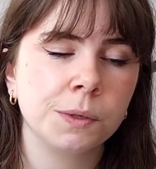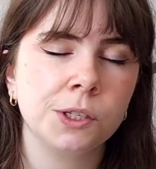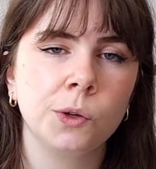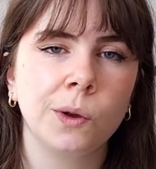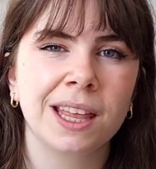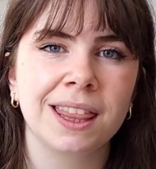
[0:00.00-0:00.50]

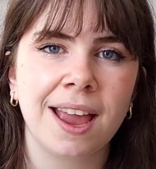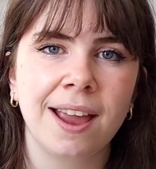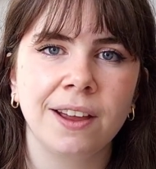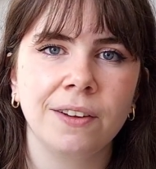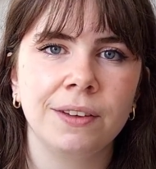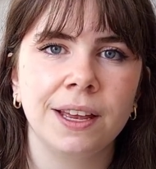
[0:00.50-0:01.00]
Once you get the
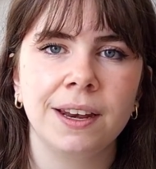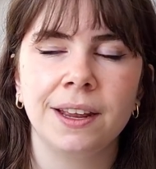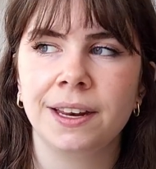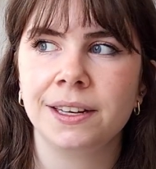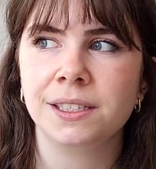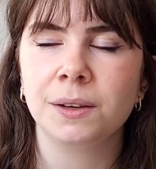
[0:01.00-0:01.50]
hang of it,
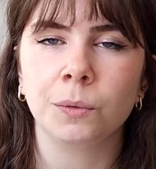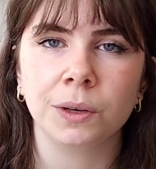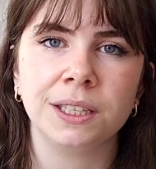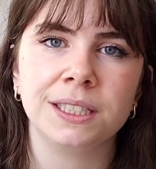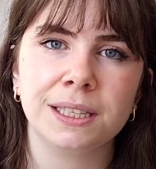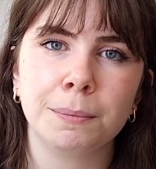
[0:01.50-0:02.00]
it is a
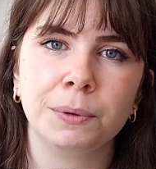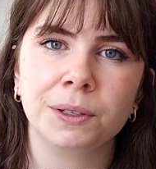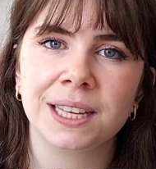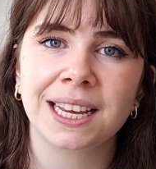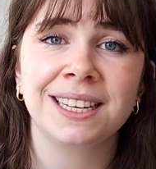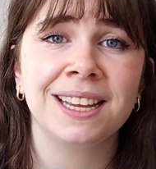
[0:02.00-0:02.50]
really simple
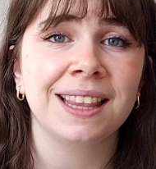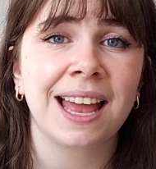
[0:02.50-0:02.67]
technique